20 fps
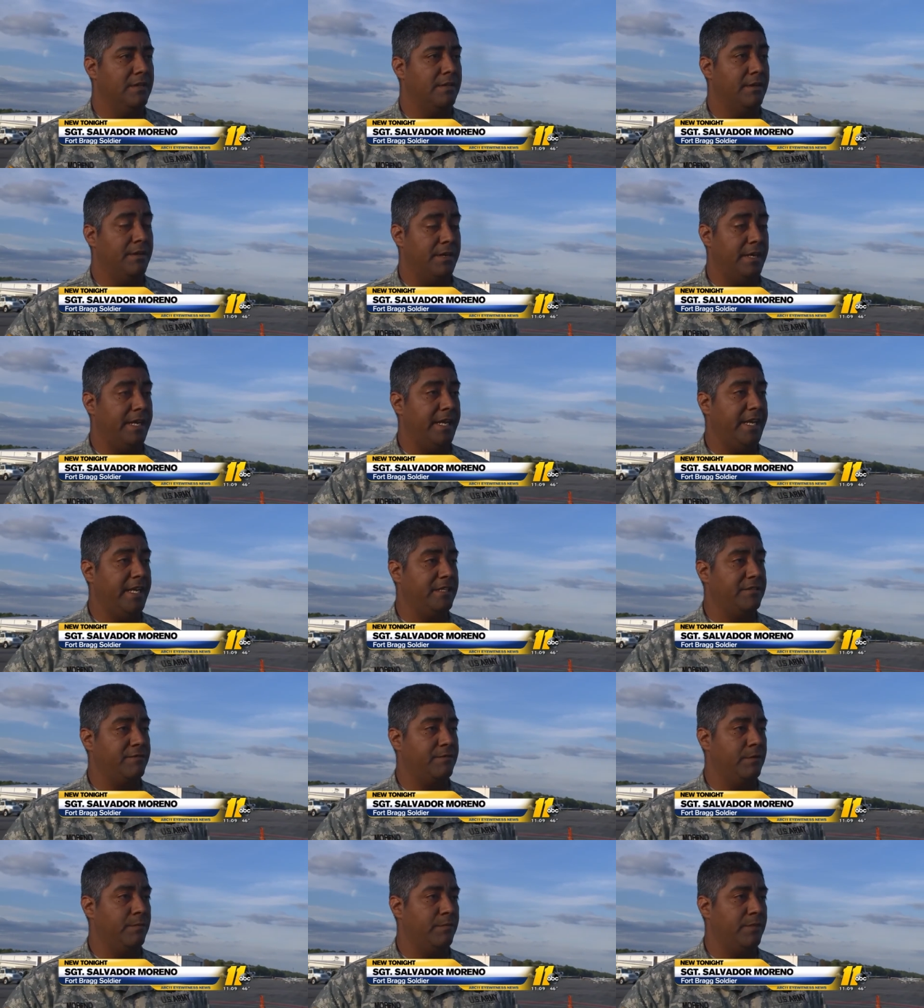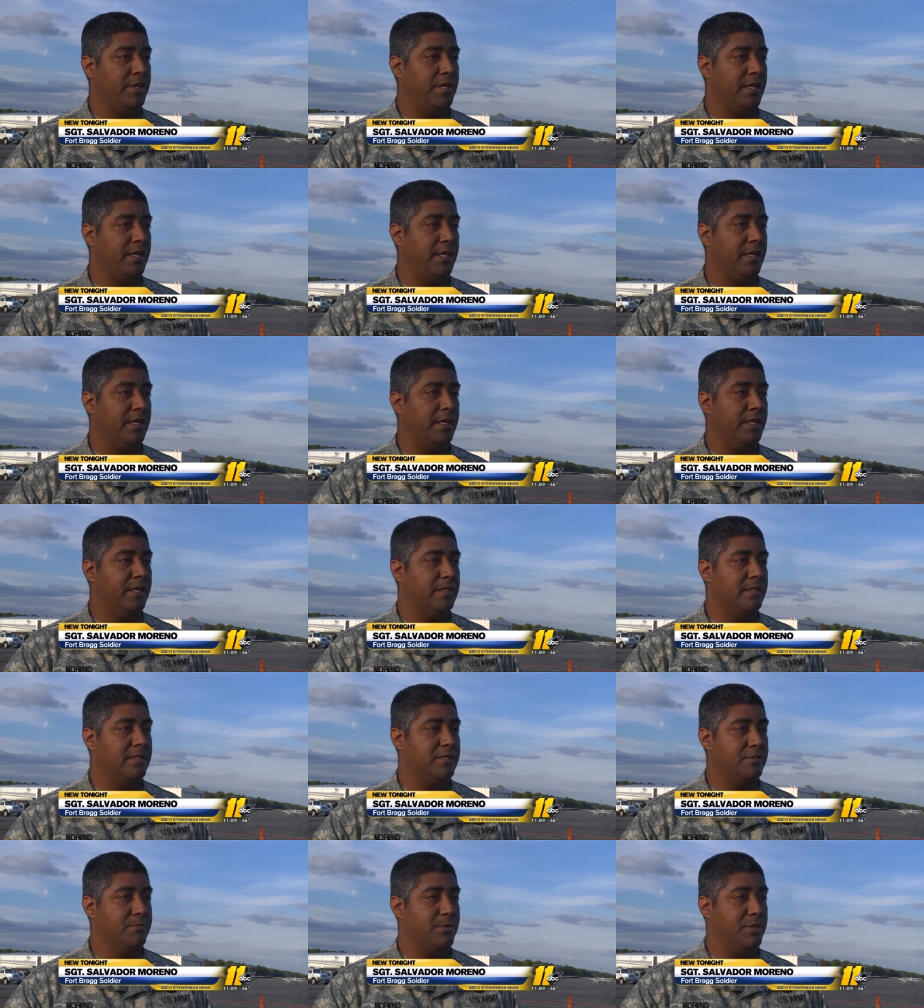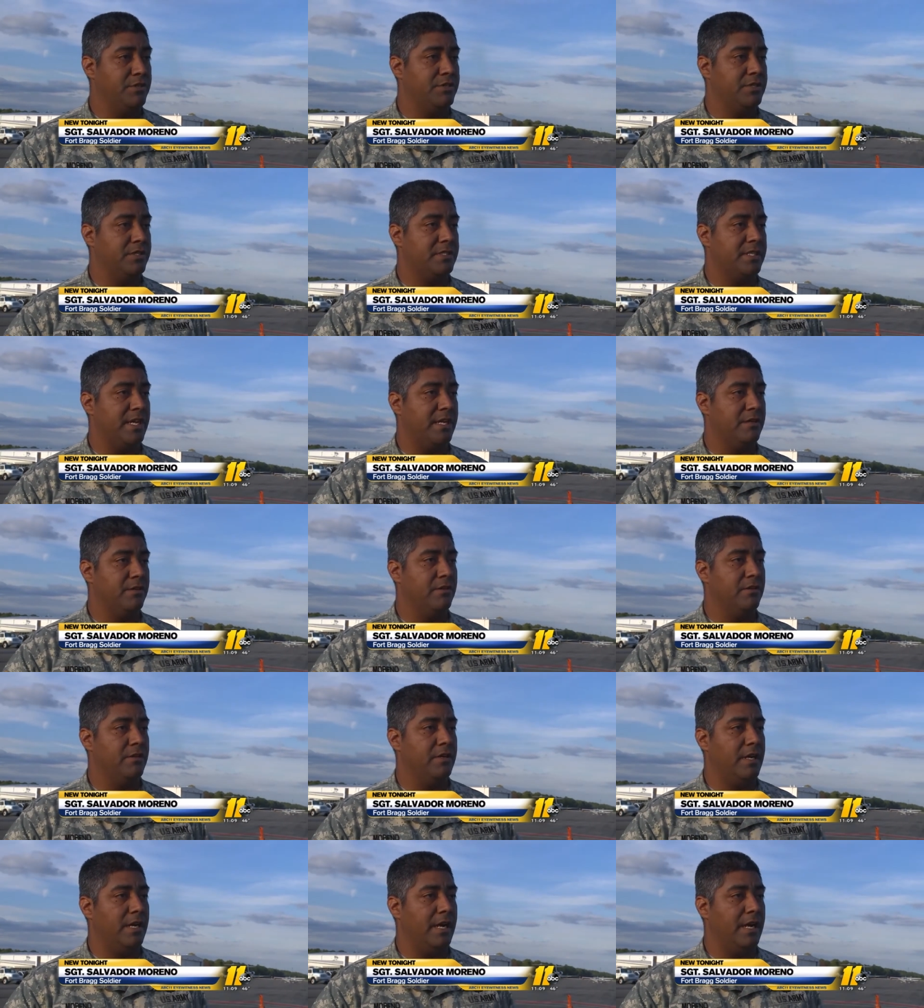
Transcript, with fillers: the needs from the distribution center